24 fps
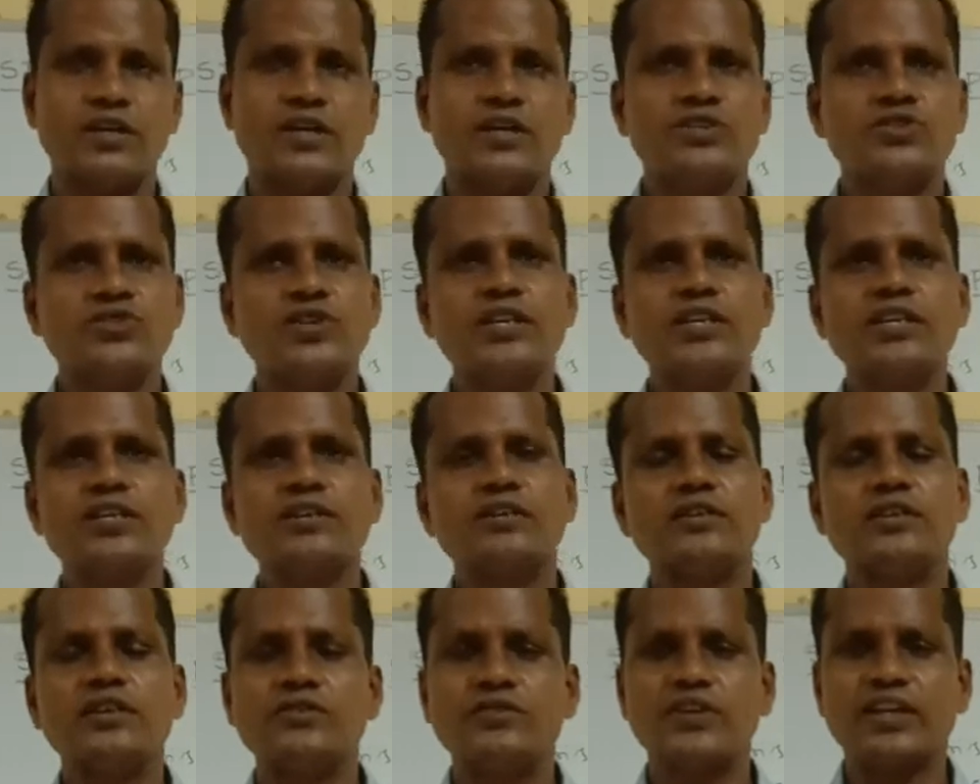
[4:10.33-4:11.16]
So
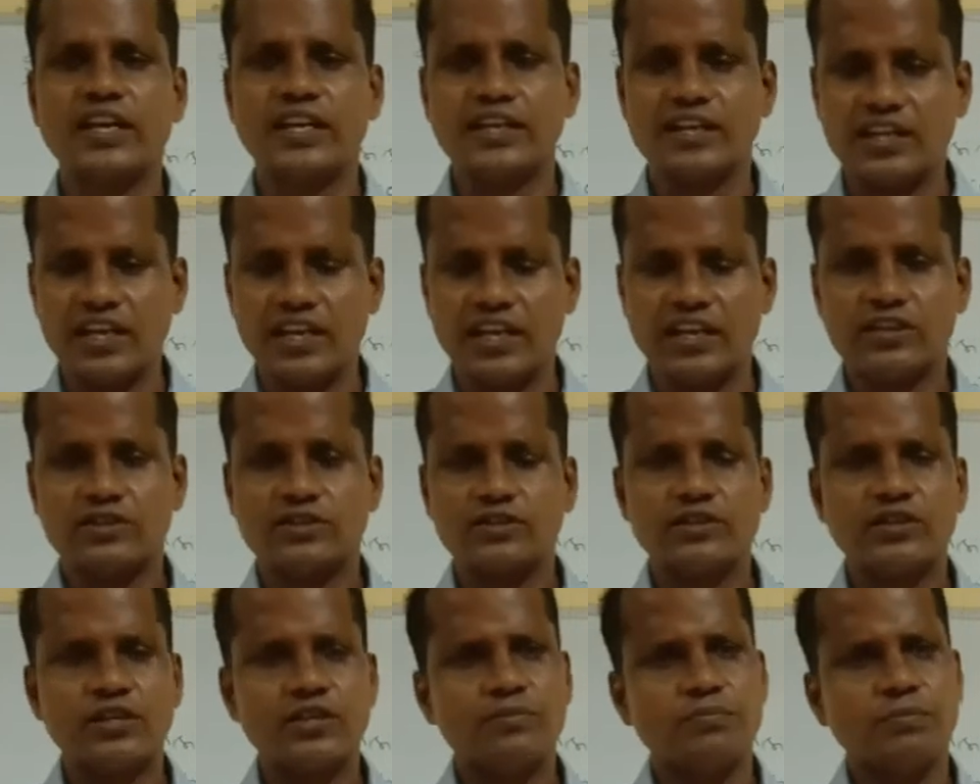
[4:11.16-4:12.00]
here we can take
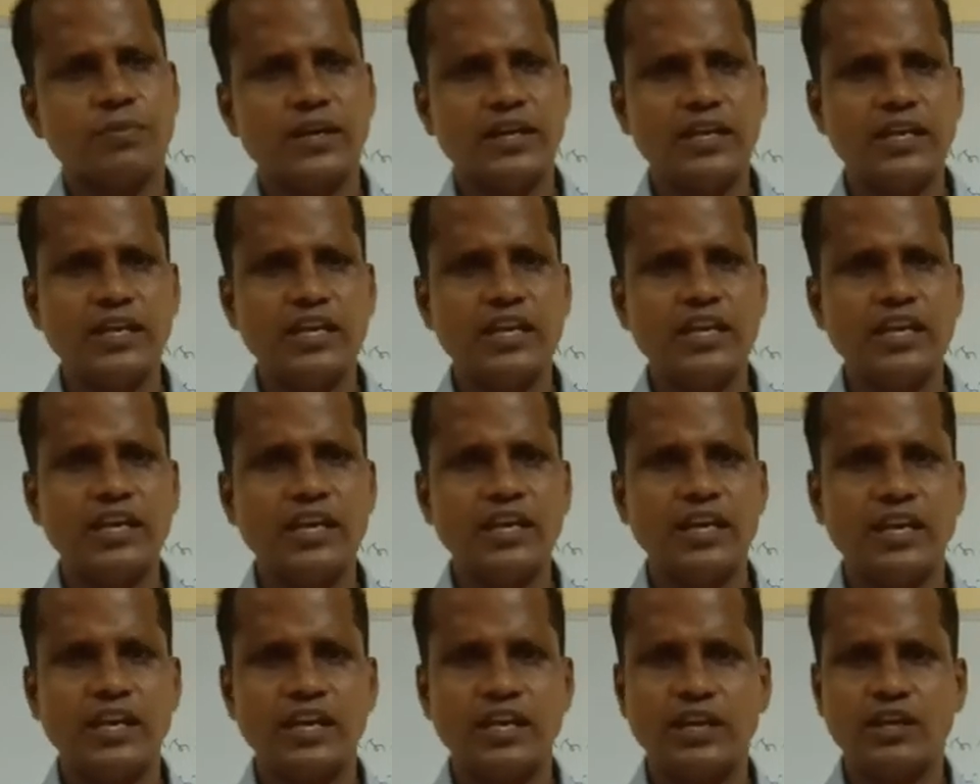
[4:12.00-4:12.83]

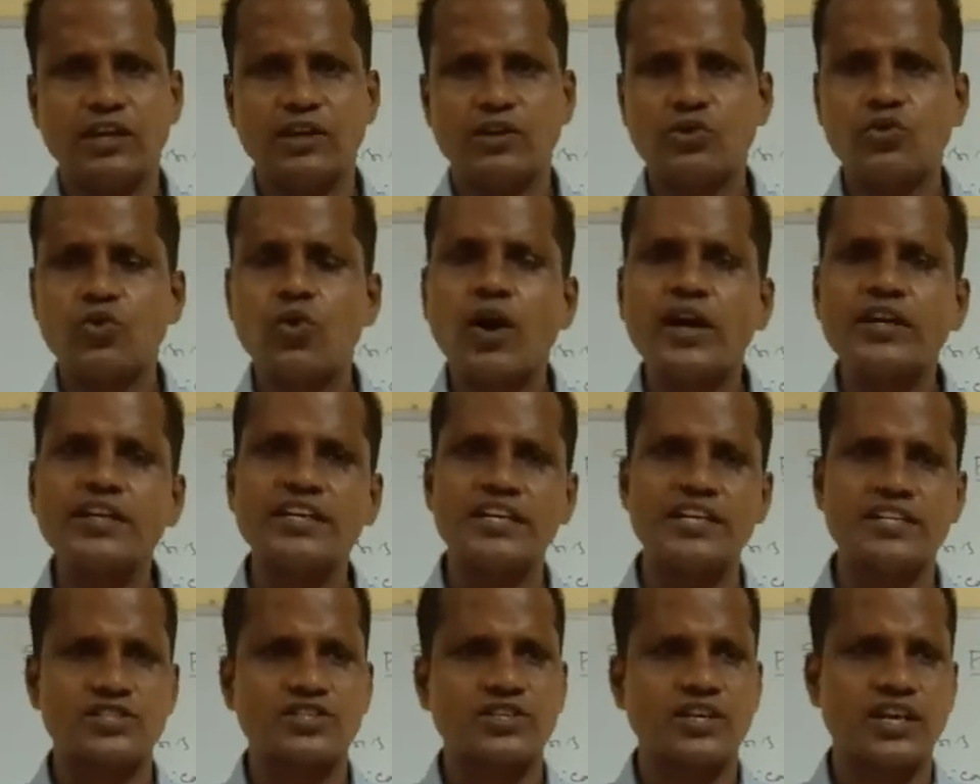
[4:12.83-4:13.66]
many
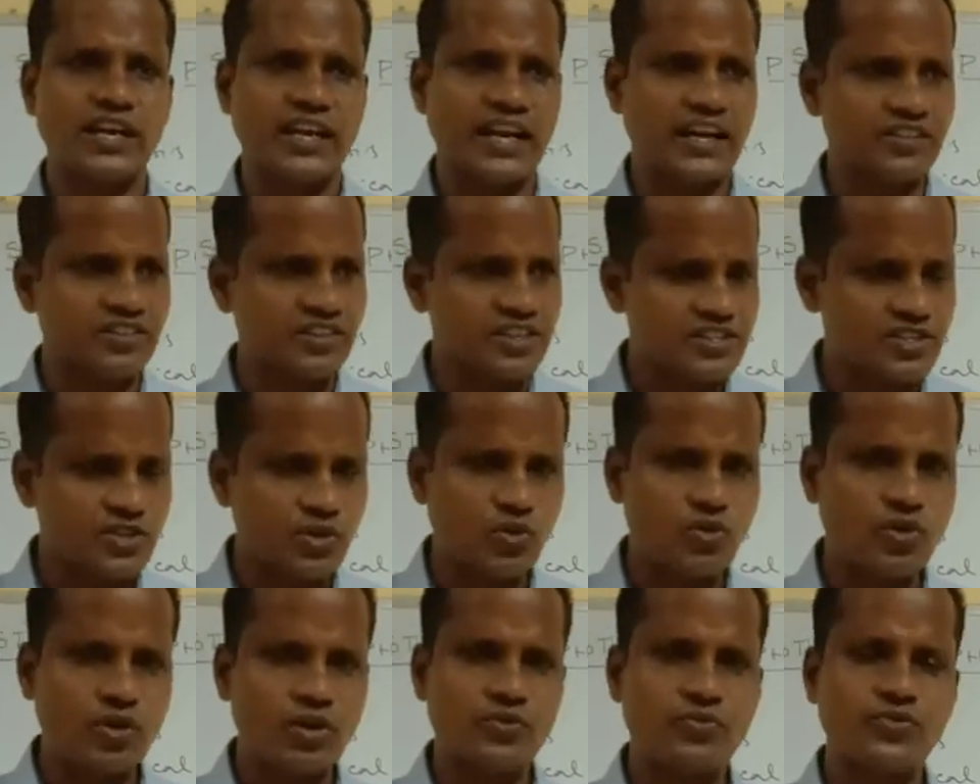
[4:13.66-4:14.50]
quantities. Length is a
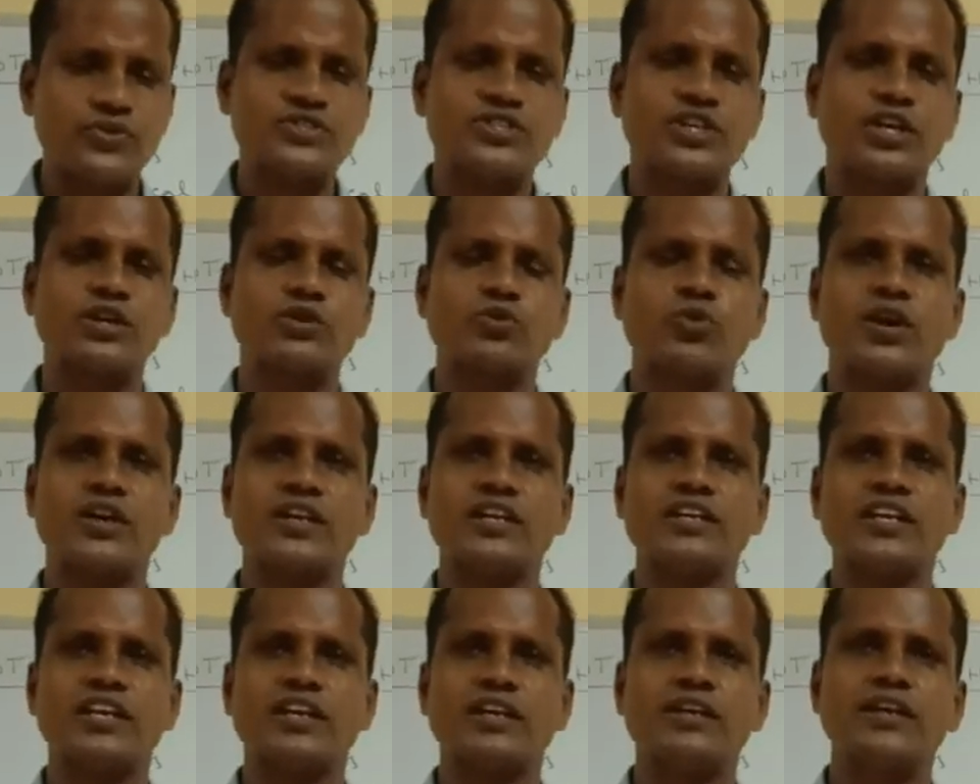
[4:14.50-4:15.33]
physical
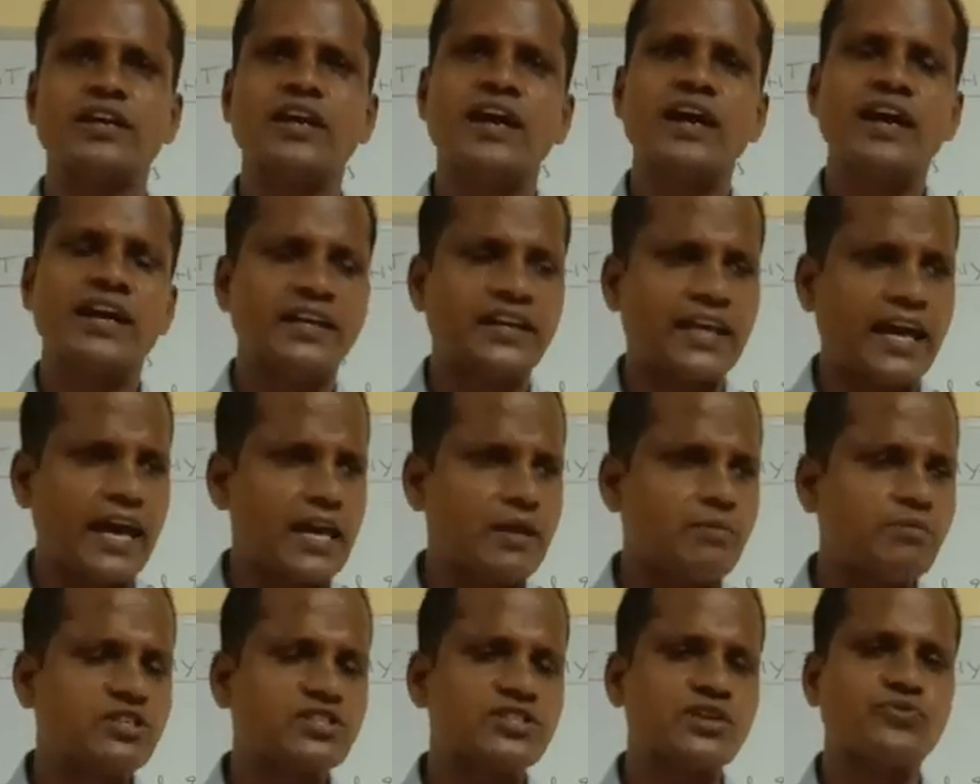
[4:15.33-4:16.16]
quantity,
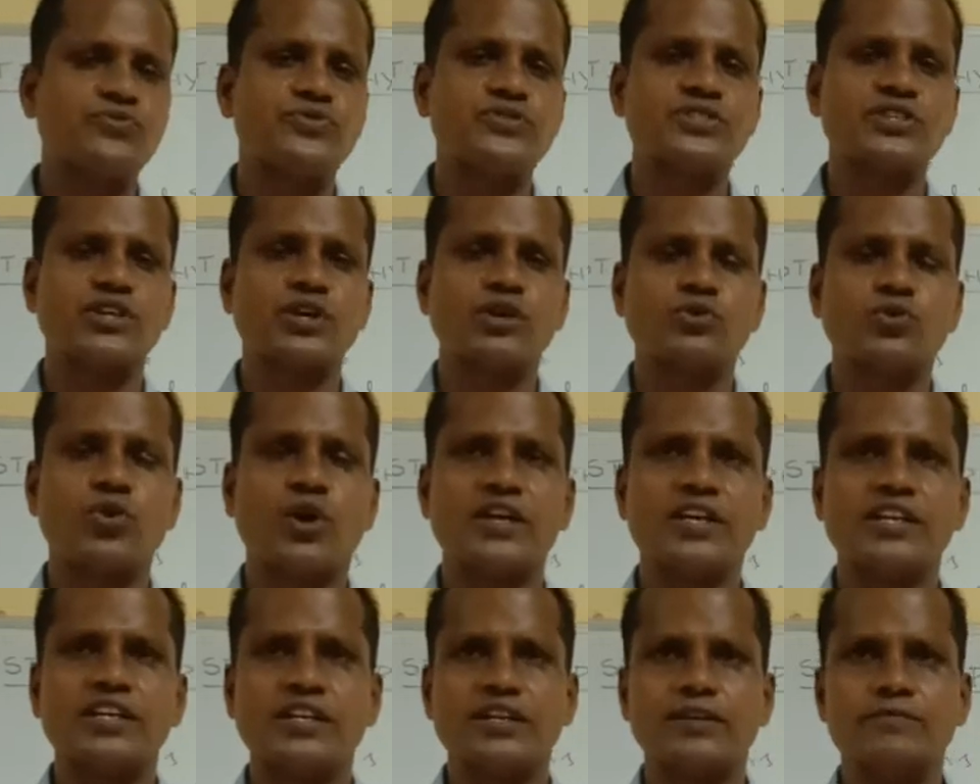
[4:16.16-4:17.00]
time is a physical
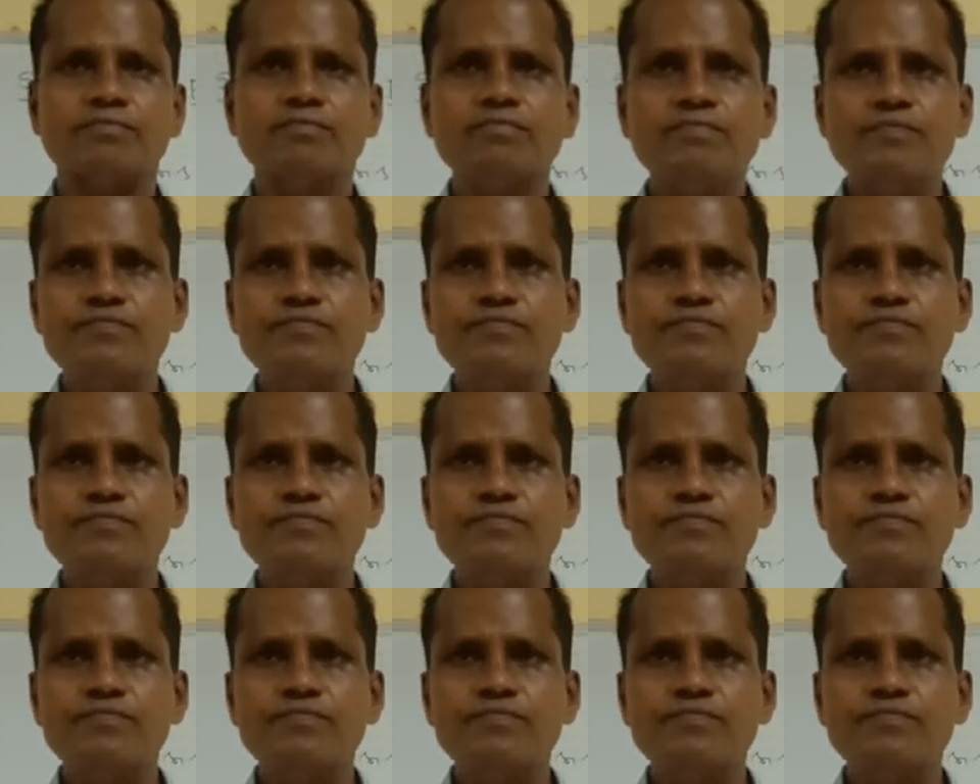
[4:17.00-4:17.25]
quantity,